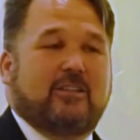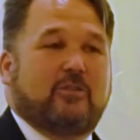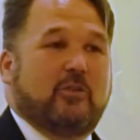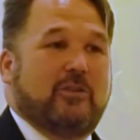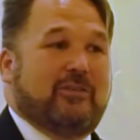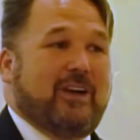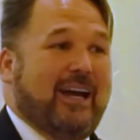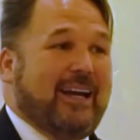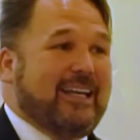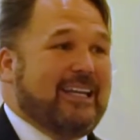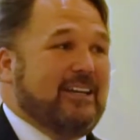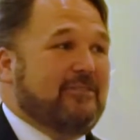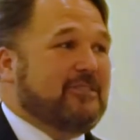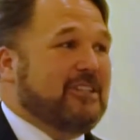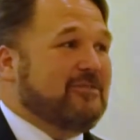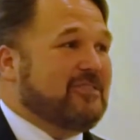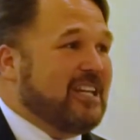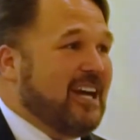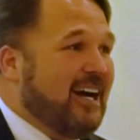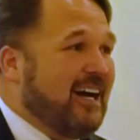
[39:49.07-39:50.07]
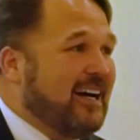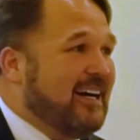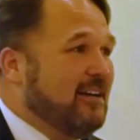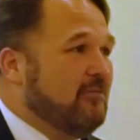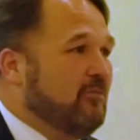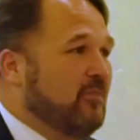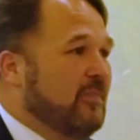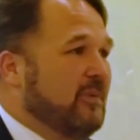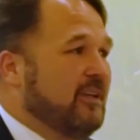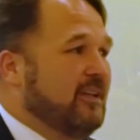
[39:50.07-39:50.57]
We've got a gift of
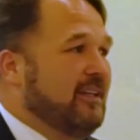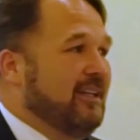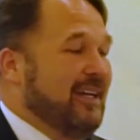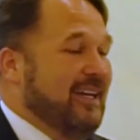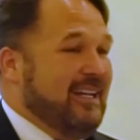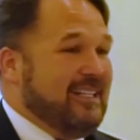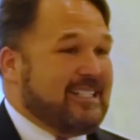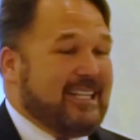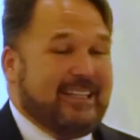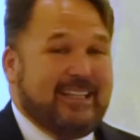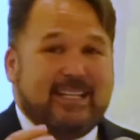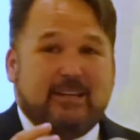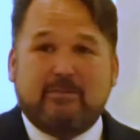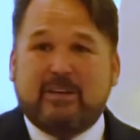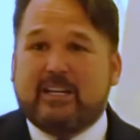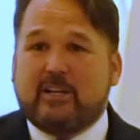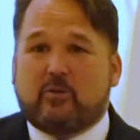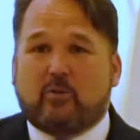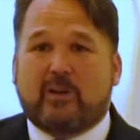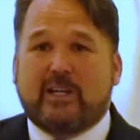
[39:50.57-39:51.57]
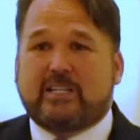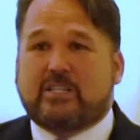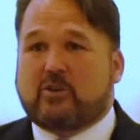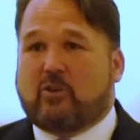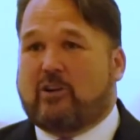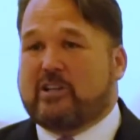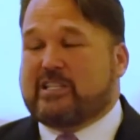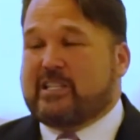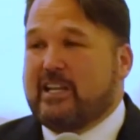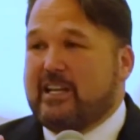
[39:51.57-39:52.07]
time. And it's a limited
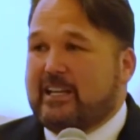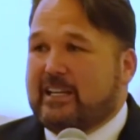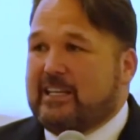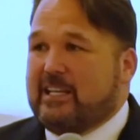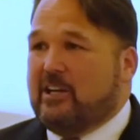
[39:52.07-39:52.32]
resource.